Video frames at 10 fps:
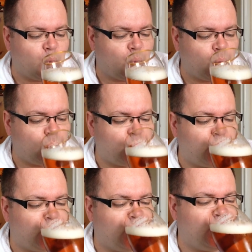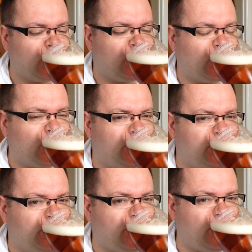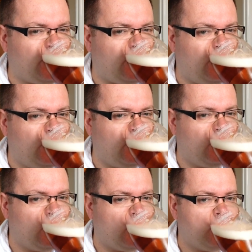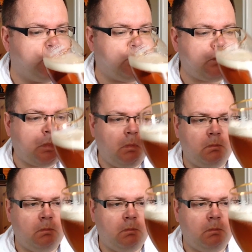No one is speaking in this clip.